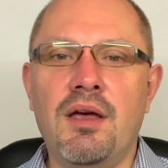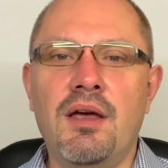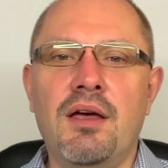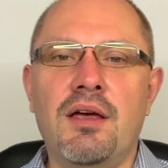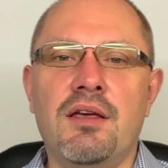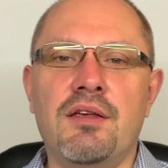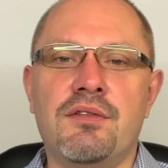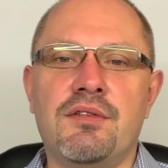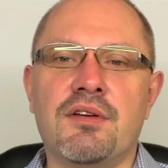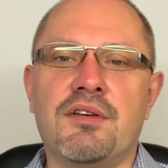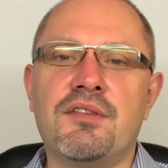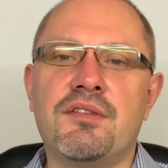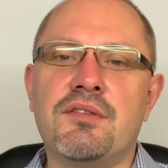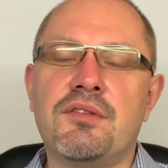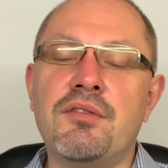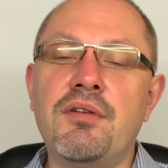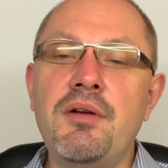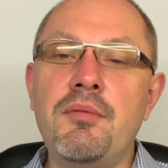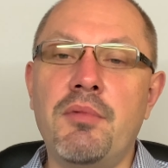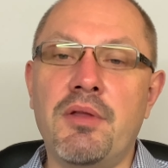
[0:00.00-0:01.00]
is
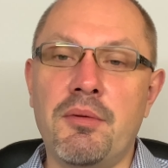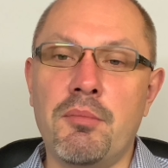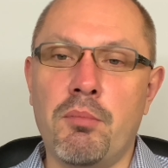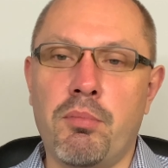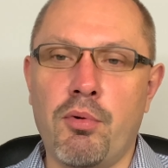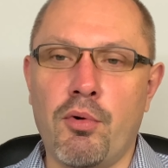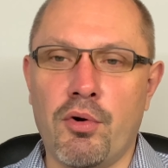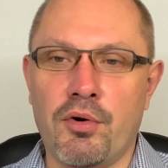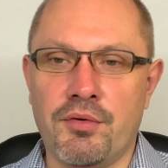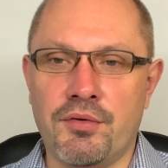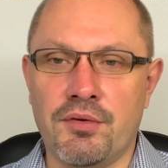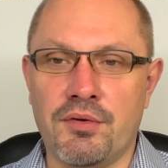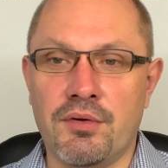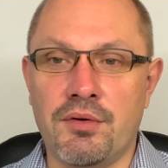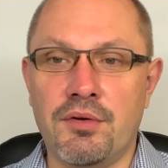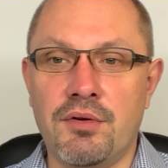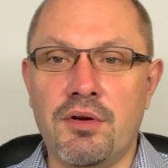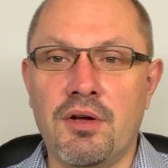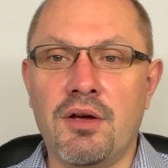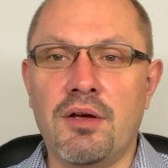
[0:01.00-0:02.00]
extremely
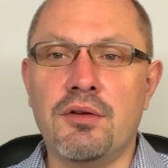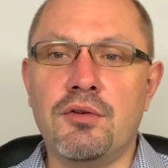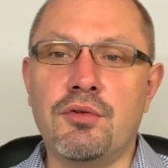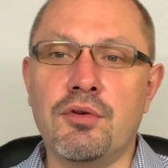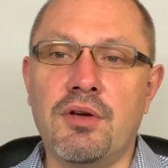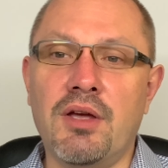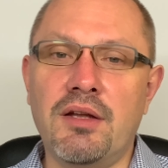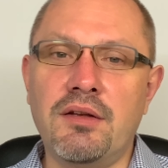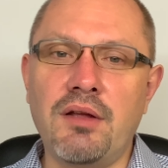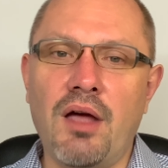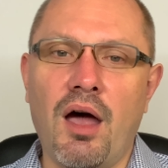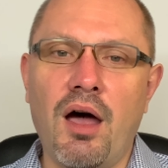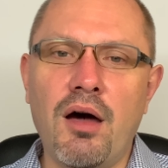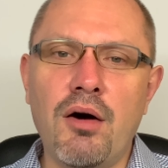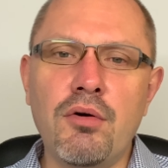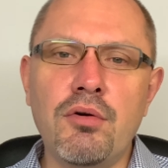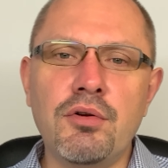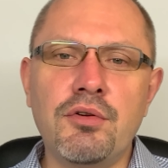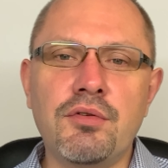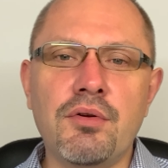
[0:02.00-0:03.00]
important to get
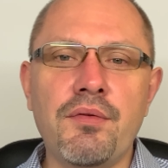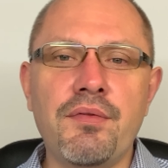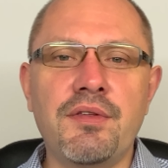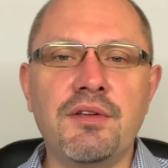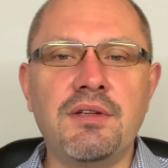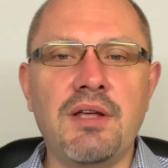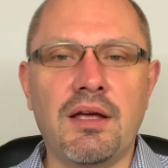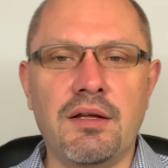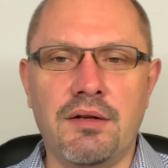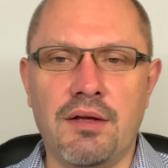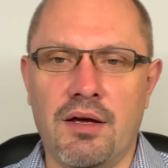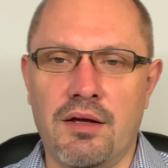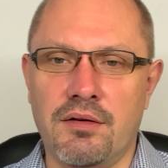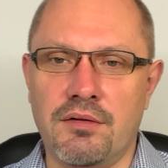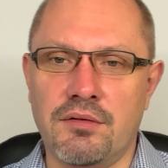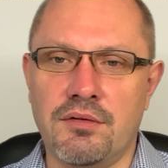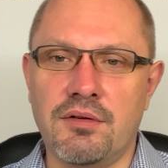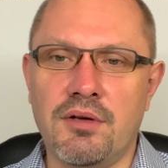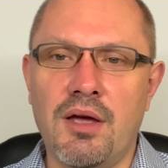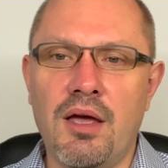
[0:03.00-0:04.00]
out of the dead
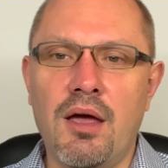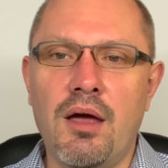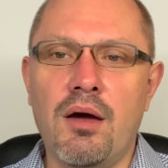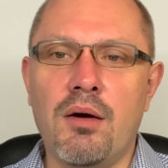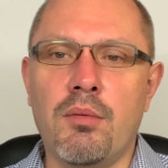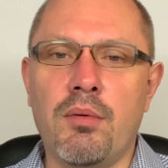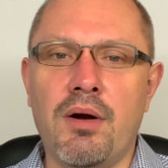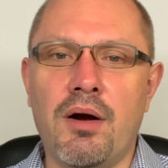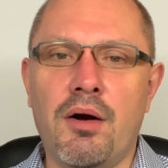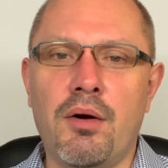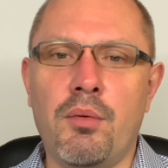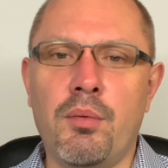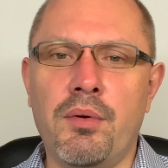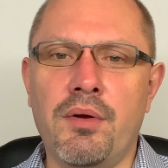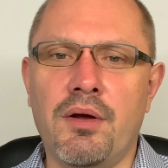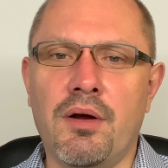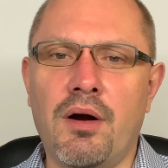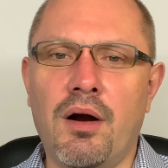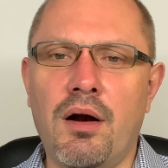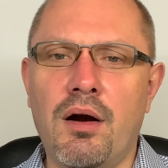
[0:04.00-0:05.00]
end where we
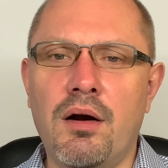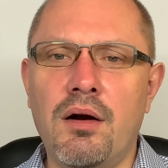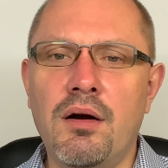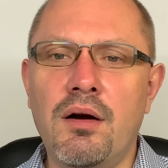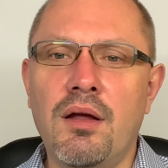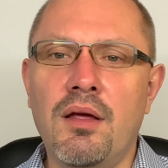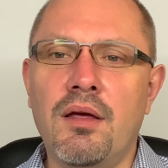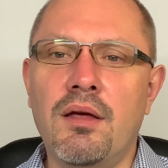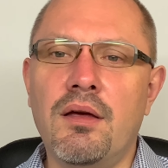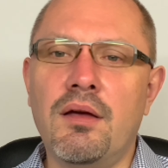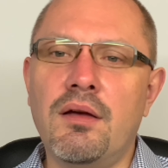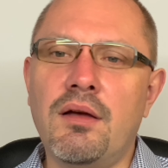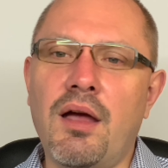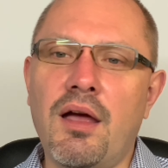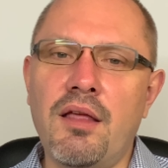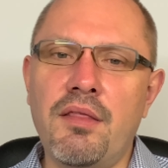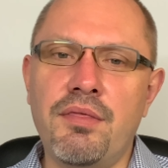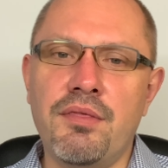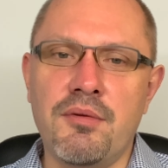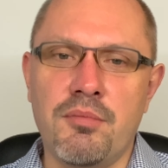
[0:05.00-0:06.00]
are
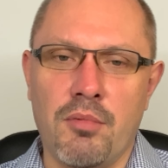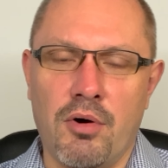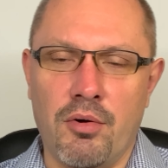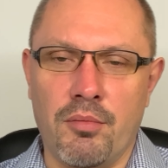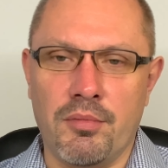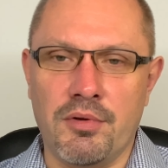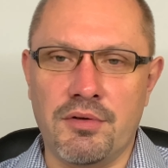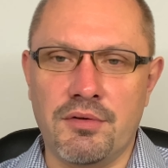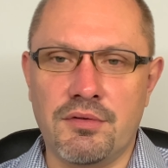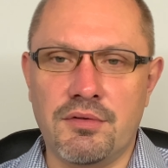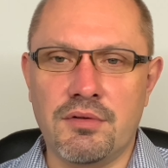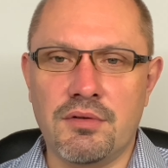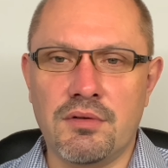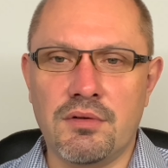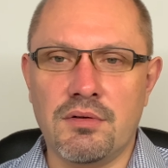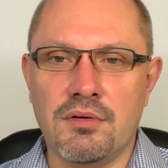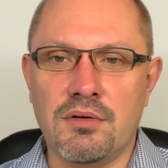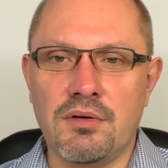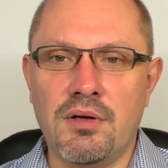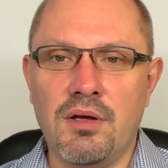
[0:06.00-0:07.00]
at the moment,
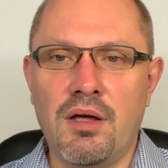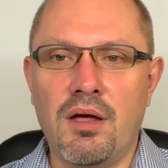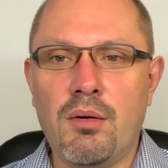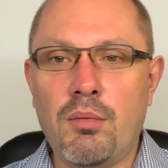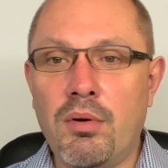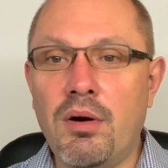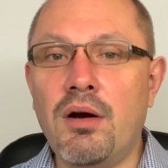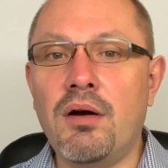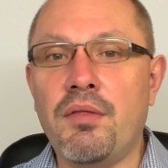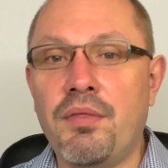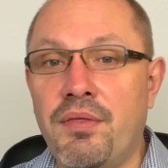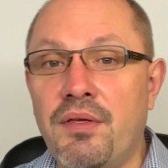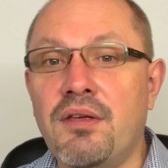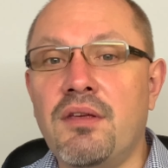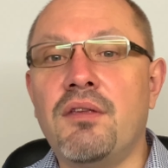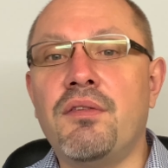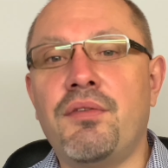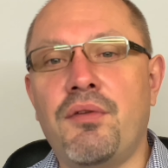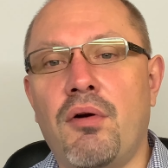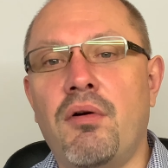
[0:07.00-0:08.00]
where the
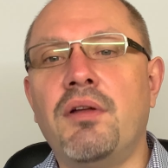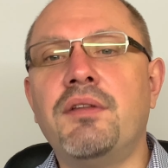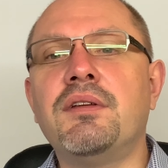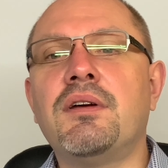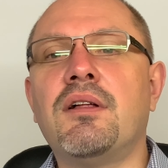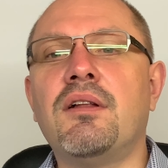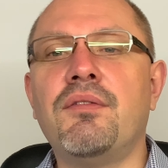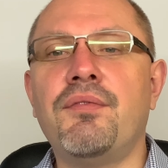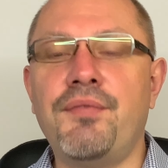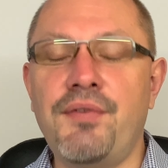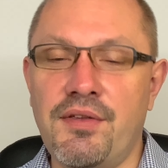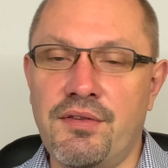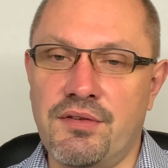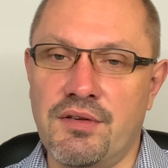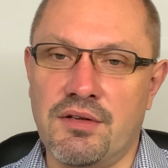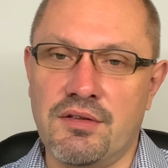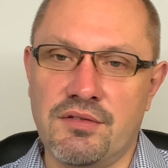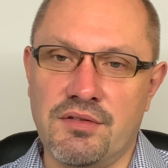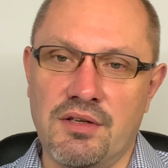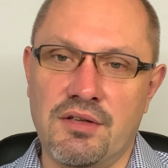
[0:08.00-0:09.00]
theoretical
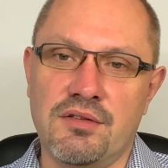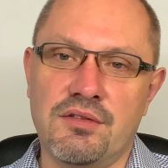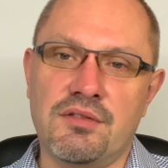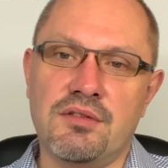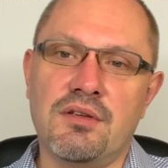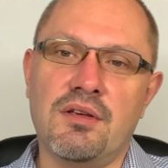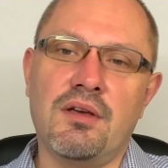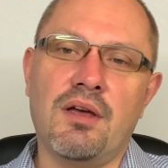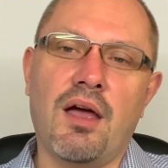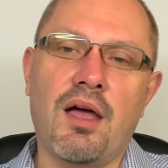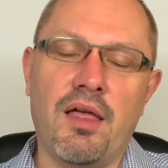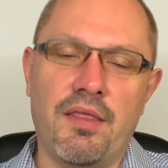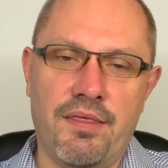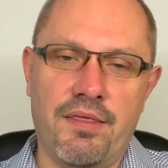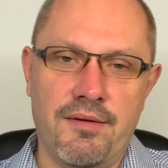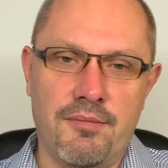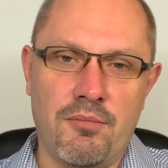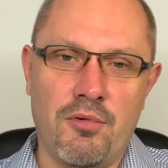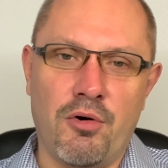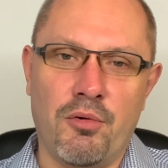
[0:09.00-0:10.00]
physics is at the
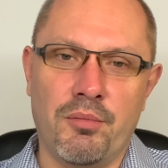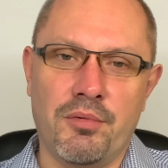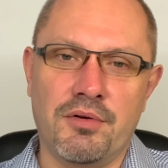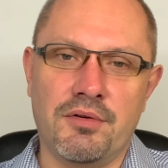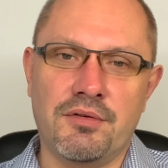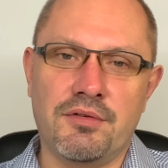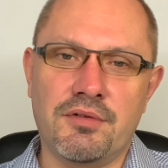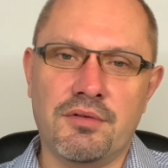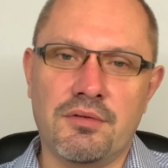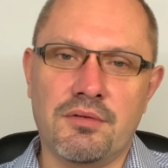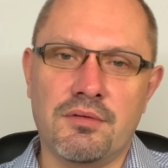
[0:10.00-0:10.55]
moment.